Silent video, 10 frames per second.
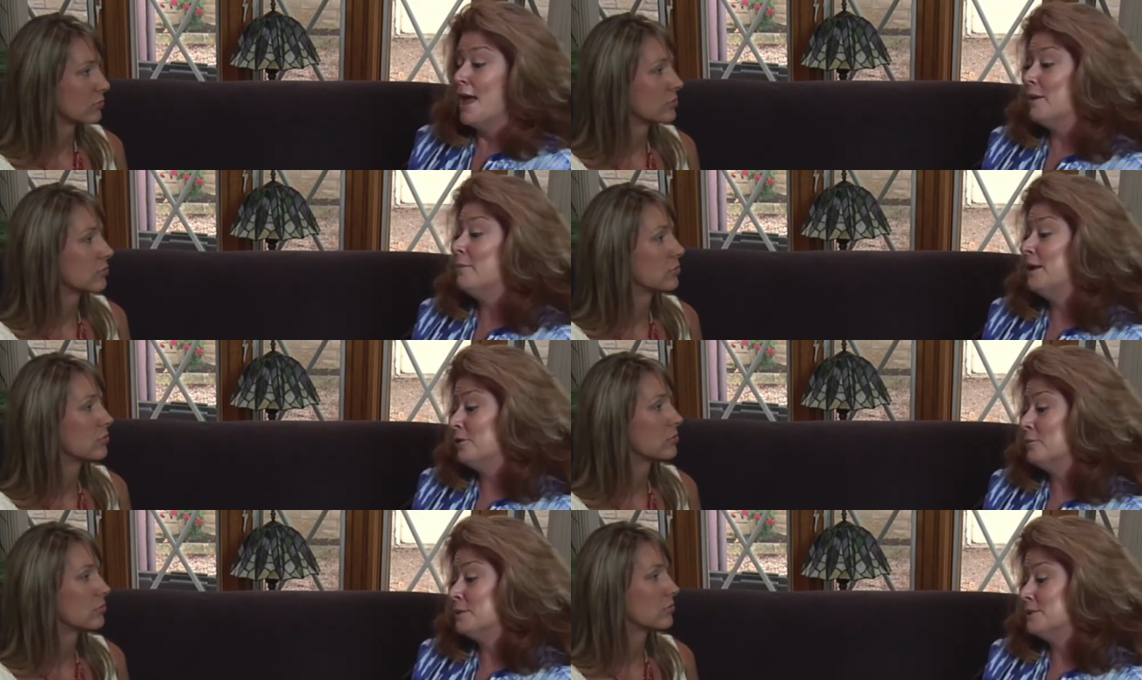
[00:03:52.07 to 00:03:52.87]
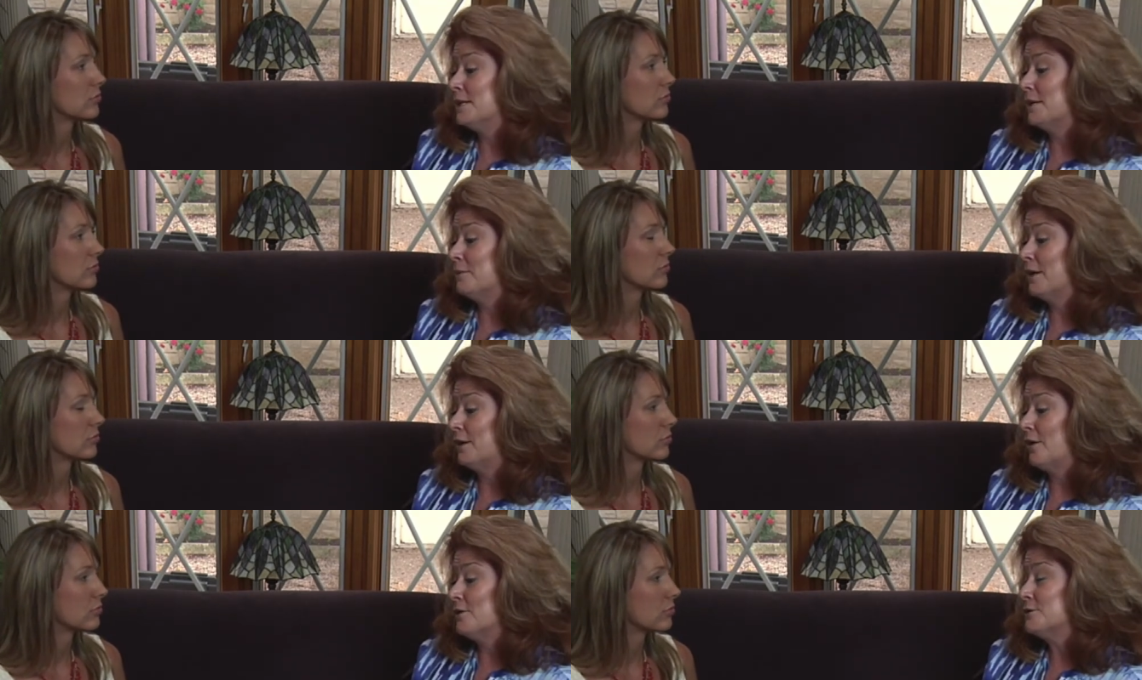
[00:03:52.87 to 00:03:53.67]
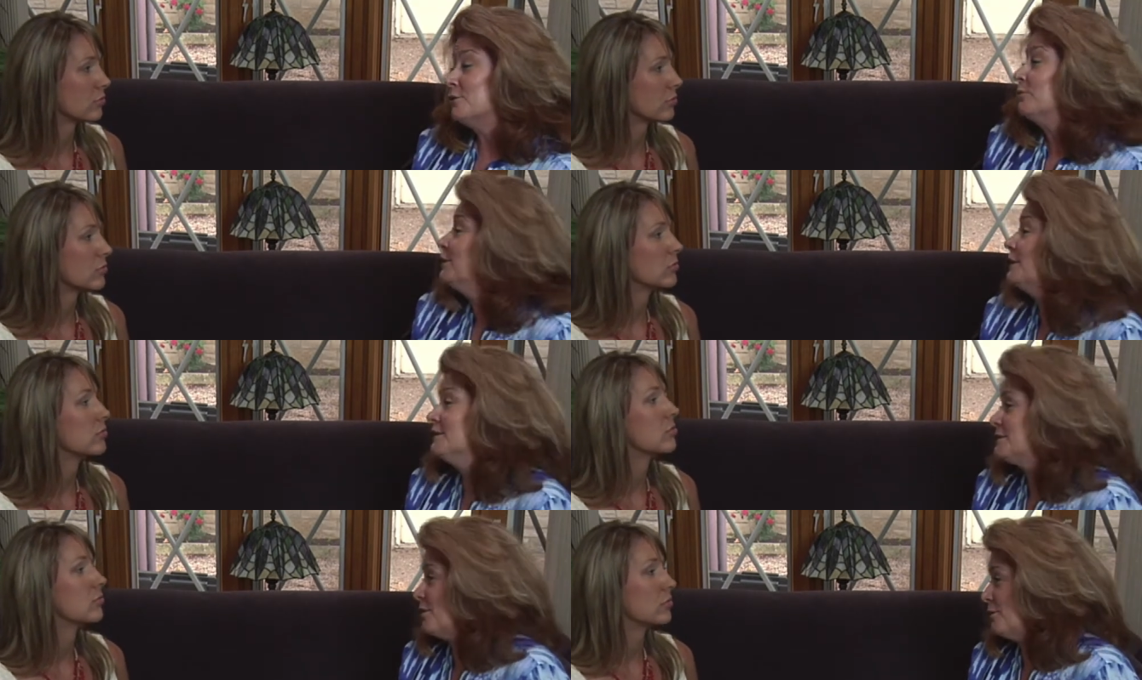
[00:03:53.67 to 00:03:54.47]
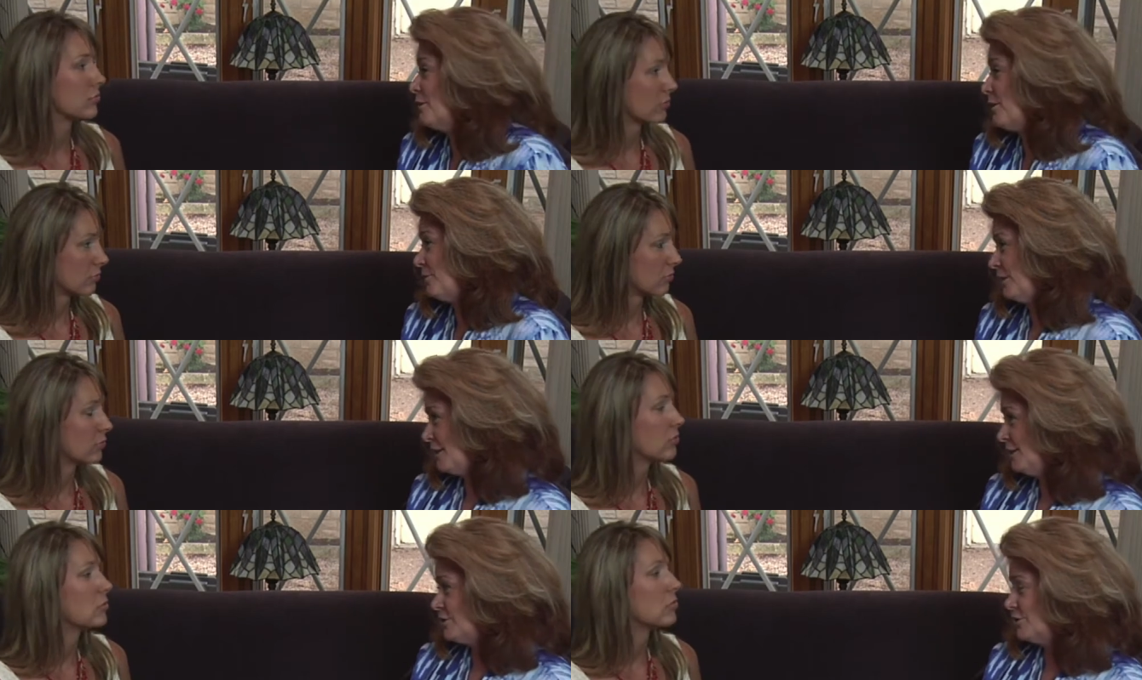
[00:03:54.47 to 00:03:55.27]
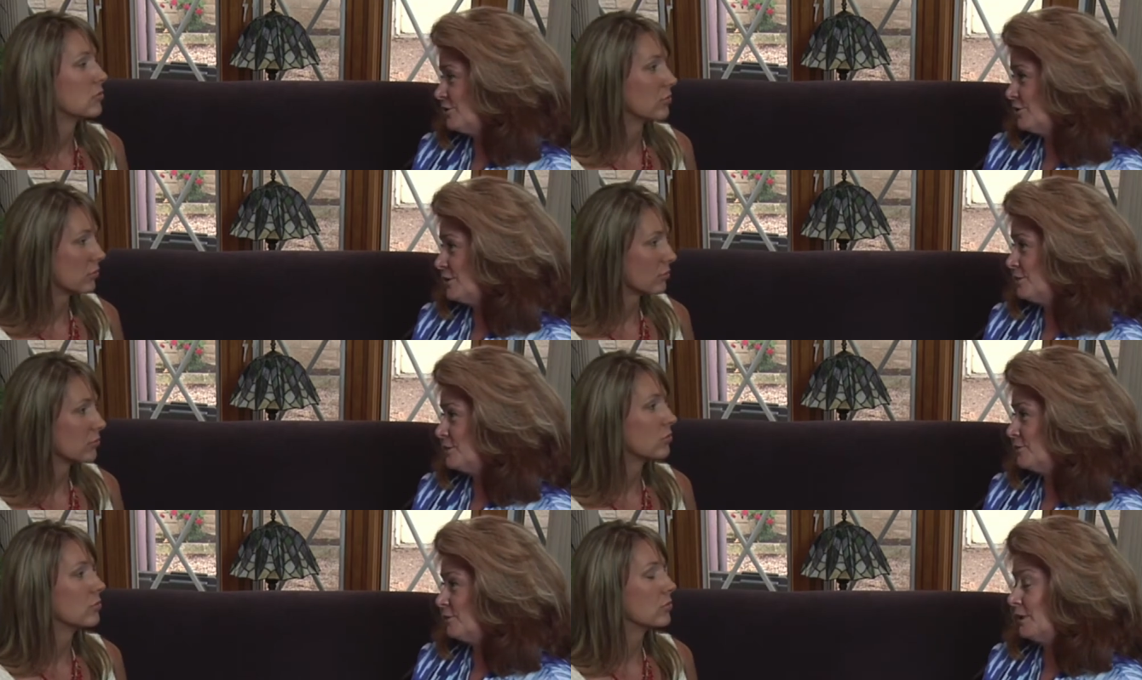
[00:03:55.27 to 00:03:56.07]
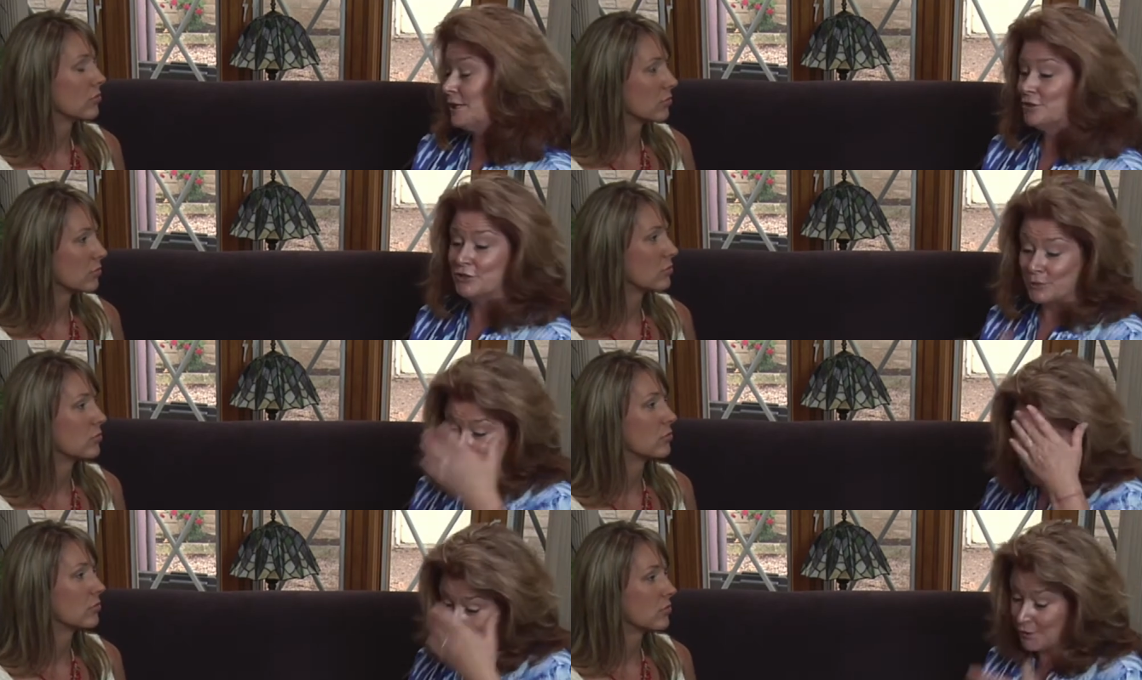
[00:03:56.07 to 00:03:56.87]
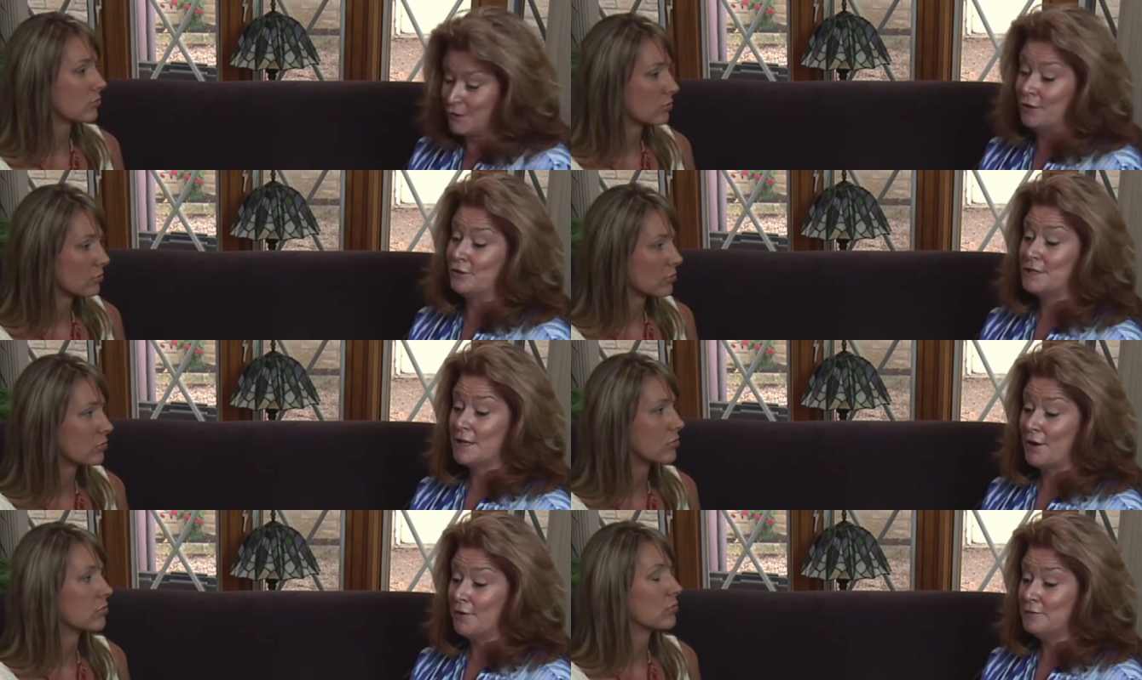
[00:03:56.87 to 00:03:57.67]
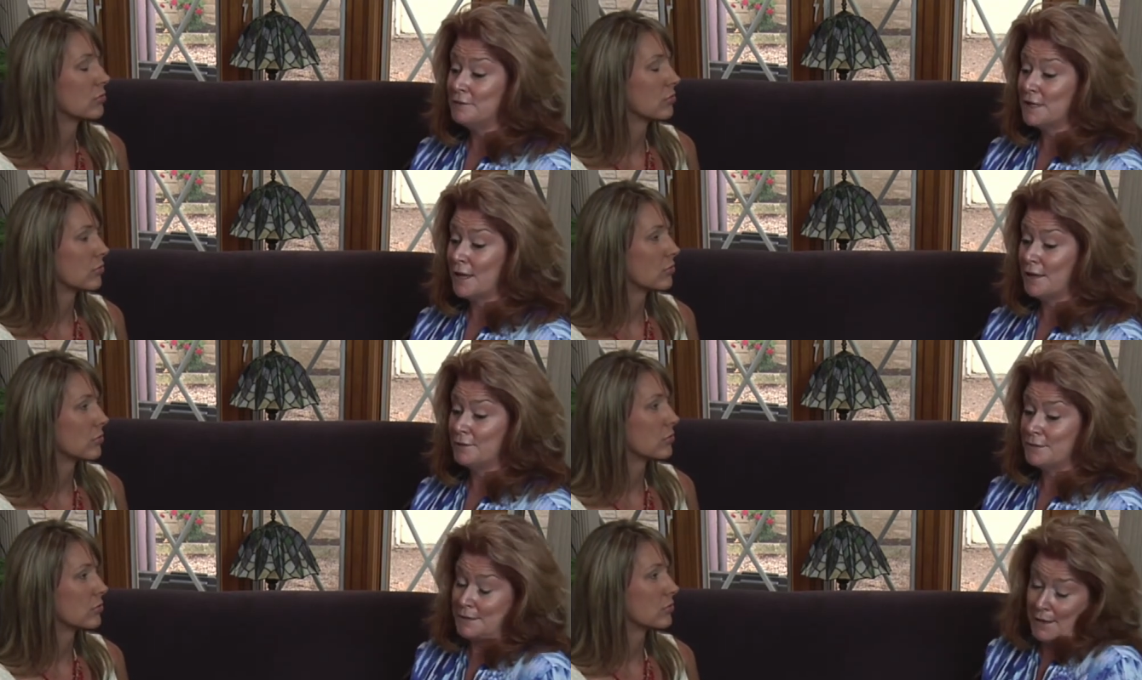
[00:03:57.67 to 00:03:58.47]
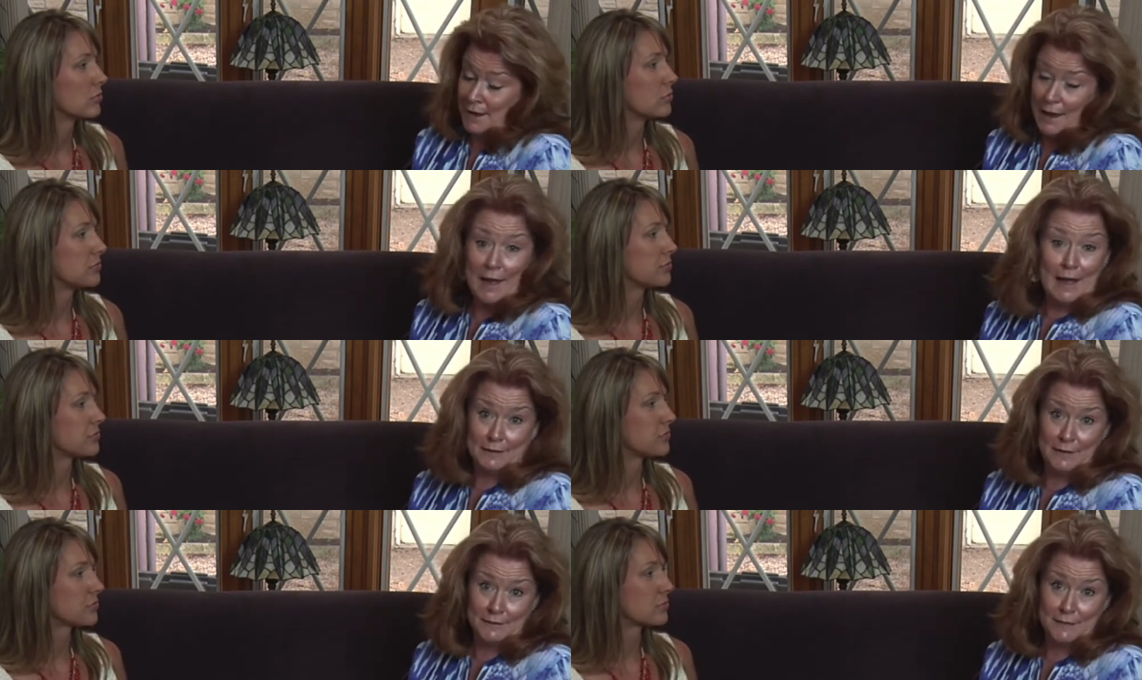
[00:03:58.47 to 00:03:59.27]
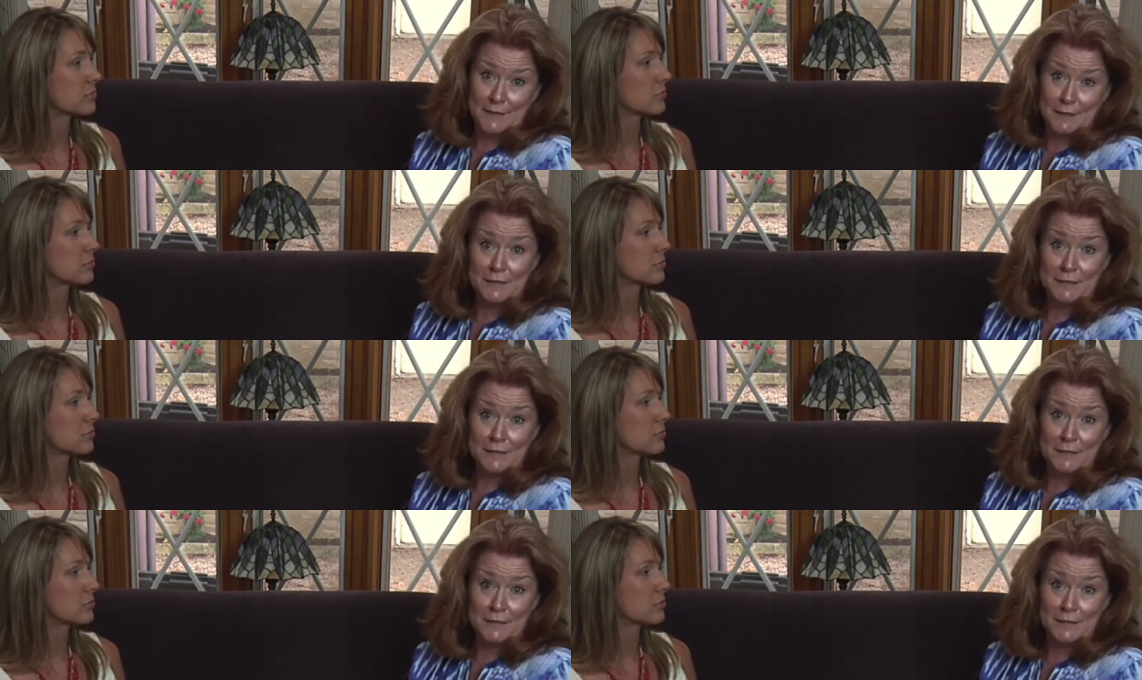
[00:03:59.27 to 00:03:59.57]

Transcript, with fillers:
Speaker 1: And make no mistake about it, also, it really is all about relationships, mm-hmm. relationships within ourselves as I like to say